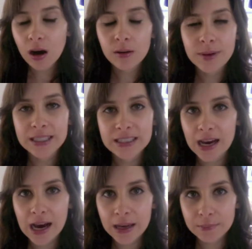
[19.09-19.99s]
all my
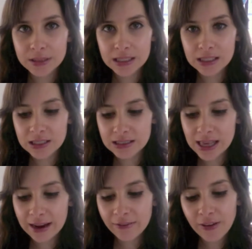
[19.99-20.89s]
time to
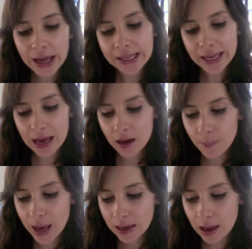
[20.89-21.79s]
just like finding
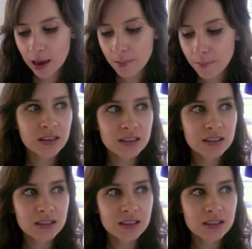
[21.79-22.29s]
out about him.